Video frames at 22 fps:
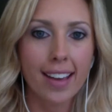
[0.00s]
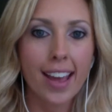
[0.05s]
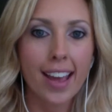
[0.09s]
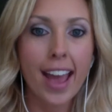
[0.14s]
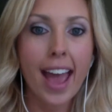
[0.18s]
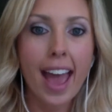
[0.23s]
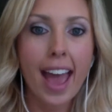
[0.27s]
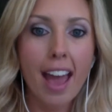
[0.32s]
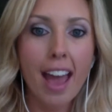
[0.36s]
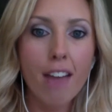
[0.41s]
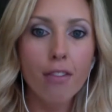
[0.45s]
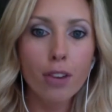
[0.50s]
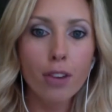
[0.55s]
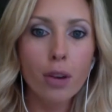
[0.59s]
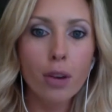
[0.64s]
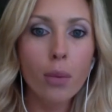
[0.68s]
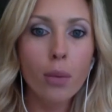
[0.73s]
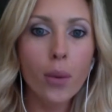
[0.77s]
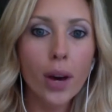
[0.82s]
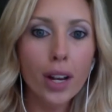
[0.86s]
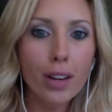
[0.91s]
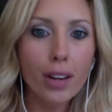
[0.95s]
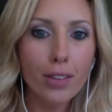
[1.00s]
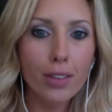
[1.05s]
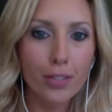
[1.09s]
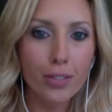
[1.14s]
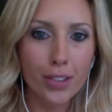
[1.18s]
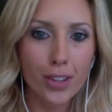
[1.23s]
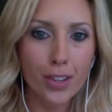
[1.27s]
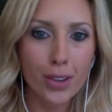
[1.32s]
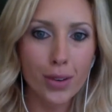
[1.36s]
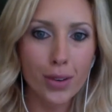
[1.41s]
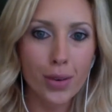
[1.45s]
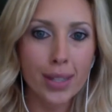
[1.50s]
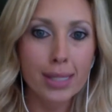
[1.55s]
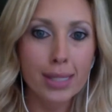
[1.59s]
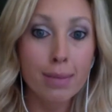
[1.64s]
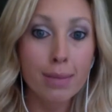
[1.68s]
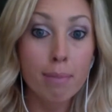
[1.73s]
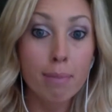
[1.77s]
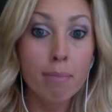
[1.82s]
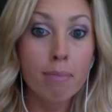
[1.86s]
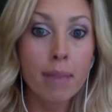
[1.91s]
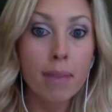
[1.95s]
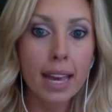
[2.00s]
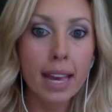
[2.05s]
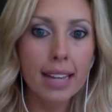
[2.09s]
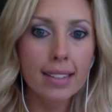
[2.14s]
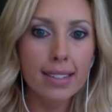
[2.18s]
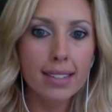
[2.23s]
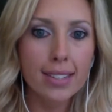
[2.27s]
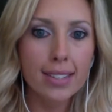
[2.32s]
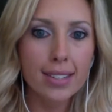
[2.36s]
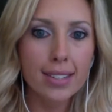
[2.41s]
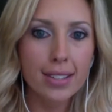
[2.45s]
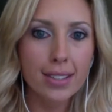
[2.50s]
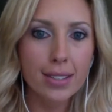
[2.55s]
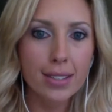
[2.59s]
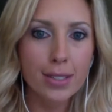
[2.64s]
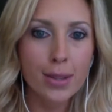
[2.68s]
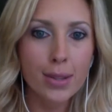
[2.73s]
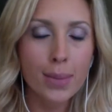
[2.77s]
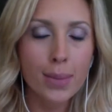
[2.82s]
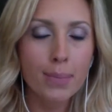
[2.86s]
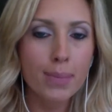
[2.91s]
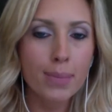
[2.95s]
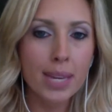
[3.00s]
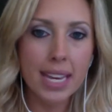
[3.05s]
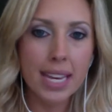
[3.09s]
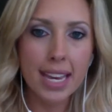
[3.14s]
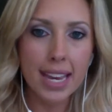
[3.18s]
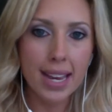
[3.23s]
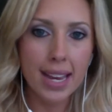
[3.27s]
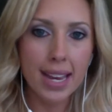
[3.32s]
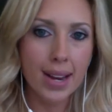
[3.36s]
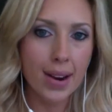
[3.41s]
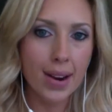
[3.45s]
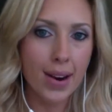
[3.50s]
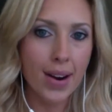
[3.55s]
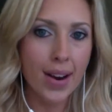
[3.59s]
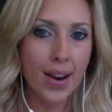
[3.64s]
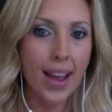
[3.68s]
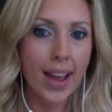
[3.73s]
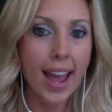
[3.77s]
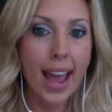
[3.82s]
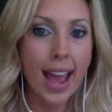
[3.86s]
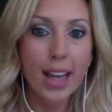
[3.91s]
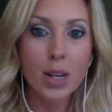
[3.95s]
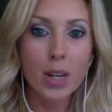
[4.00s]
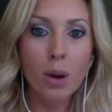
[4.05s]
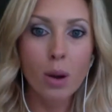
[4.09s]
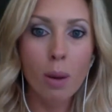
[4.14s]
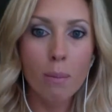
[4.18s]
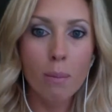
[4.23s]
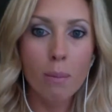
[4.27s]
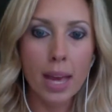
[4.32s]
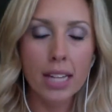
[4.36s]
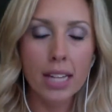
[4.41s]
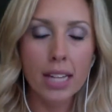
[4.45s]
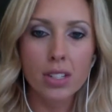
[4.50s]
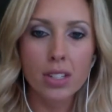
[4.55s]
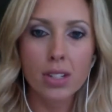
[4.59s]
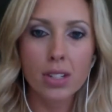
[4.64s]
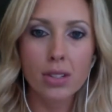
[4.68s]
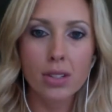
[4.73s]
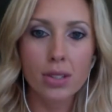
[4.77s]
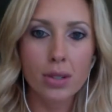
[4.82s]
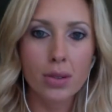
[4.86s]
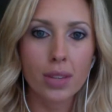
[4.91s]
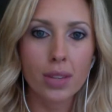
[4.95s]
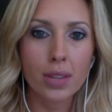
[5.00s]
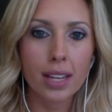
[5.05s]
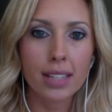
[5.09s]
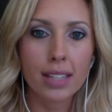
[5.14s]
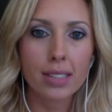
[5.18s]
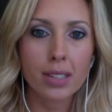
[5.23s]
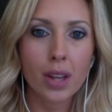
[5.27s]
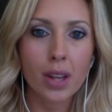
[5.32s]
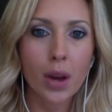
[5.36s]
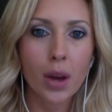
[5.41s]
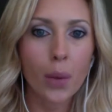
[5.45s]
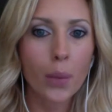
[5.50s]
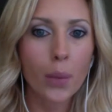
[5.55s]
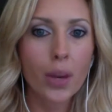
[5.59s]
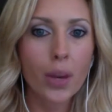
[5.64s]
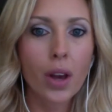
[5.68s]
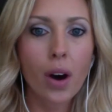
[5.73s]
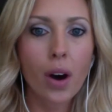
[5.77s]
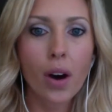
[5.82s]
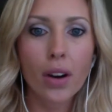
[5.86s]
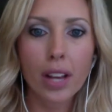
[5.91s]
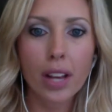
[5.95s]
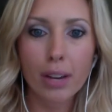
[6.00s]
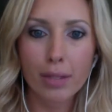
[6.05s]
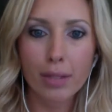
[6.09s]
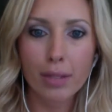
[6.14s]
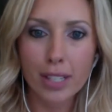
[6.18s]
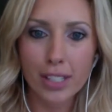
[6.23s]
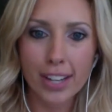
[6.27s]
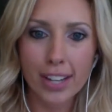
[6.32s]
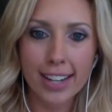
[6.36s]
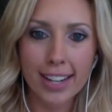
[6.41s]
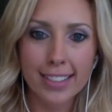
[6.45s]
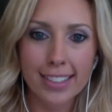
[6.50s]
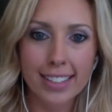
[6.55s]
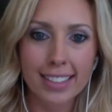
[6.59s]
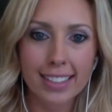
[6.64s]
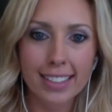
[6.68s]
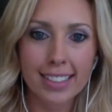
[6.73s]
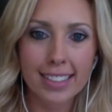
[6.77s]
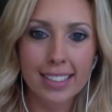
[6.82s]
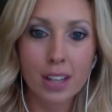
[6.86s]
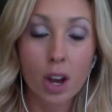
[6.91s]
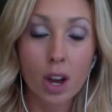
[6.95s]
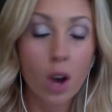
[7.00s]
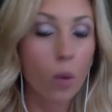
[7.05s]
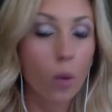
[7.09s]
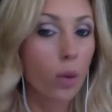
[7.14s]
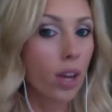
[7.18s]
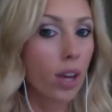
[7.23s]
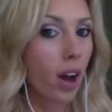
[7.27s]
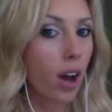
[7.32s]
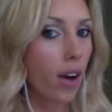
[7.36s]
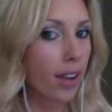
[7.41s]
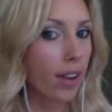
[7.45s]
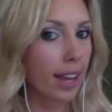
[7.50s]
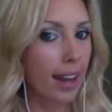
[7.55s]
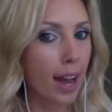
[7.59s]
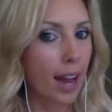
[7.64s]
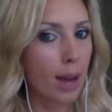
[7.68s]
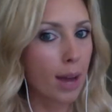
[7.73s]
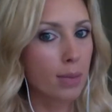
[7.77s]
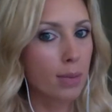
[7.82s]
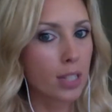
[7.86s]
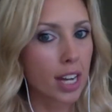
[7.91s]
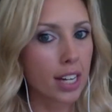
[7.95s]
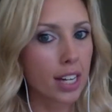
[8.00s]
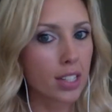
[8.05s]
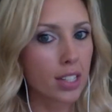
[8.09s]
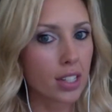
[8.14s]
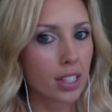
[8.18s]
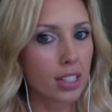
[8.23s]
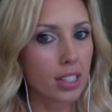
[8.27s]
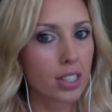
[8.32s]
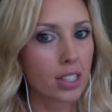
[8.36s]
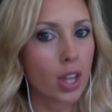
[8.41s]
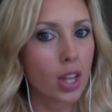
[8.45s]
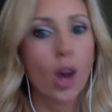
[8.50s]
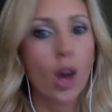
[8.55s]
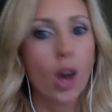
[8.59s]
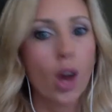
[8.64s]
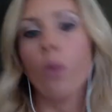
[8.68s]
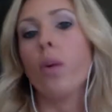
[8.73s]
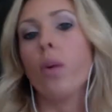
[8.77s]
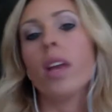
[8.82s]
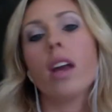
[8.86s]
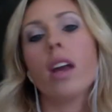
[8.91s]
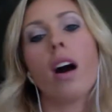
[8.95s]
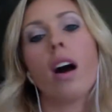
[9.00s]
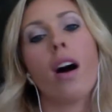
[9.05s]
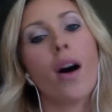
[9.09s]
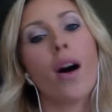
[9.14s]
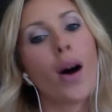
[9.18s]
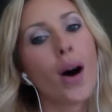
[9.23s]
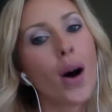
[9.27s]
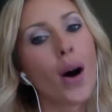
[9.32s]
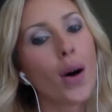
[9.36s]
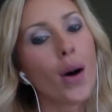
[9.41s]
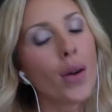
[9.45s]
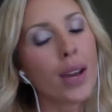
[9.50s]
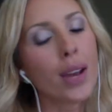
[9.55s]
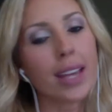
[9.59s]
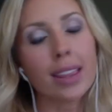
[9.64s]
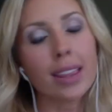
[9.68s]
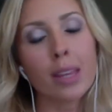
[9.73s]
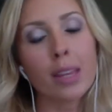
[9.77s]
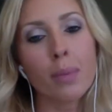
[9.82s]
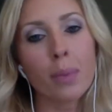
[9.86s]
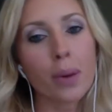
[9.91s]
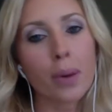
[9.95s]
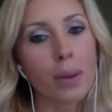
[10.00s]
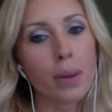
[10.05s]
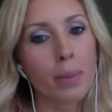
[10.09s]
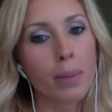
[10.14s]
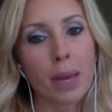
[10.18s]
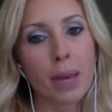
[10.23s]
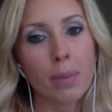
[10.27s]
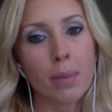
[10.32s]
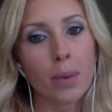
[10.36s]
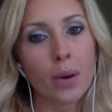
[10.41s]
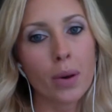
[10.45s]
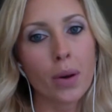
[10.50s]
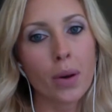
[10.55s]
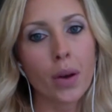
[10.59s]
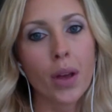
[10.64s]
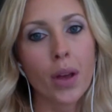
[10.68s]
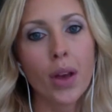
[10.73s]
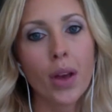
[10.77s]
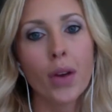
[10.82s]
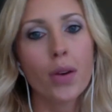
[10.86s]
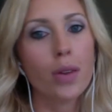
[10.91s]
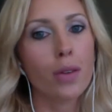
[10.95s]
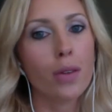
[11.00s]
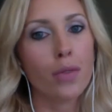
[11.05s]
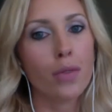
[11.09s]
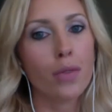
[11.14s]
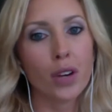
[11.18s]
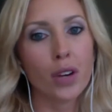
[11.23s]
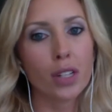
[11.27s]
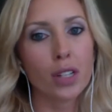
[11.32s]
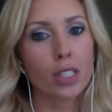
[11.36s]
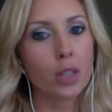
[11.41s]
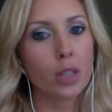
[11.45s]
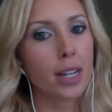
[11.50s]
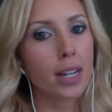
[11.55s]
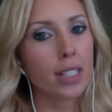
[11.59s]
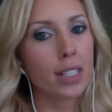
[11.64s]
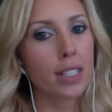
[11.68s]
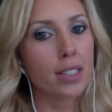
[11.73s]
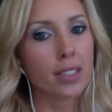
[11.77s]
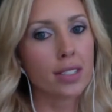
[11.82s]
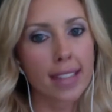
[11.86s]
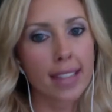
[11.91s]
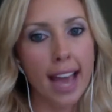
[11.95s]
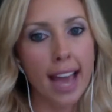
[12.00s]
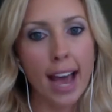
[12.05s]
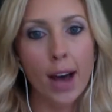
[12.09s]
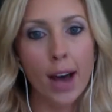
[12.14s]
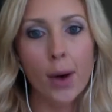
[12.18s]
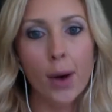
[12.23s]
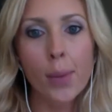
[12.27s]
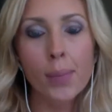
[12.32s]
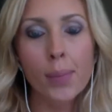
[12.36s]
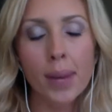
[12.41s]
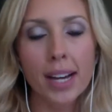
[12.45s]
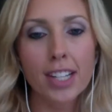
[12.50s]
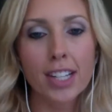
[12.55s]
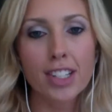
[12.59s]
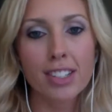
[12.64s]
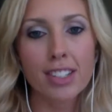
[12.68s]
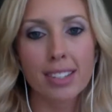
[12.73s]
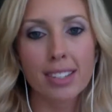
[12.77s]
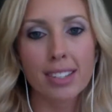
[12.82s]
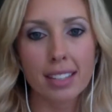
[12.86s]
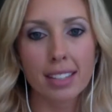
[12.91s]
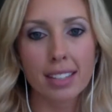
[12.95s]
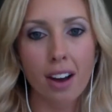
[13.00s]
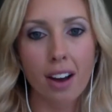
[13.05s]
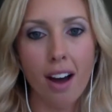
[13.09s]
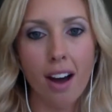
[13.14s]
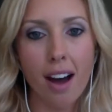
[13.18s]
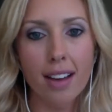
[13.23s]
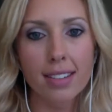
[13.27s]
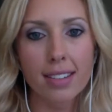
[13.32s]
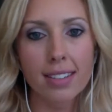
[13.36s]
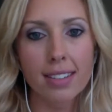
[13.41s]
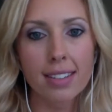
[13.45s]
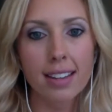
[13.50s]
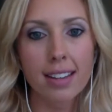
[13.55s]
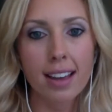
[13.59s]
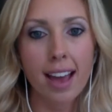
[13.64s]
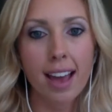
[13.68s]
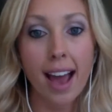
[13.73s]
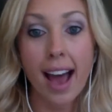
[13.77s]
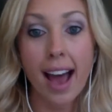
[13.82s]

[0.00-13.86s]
Every one of you is meant to be here, and you are meant to do this. We all get rejections. We all get objections. We all get the people who the first question is, how much does it cost?